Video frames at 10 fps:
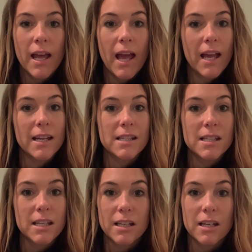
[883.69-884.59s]
and a
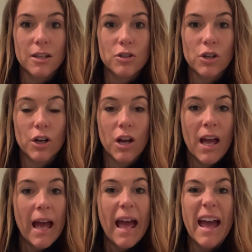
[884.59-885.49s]
teenager,
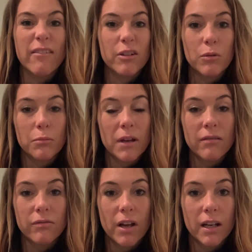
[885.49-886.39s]
everyone made
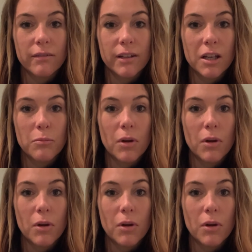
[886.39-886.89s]
fun of him.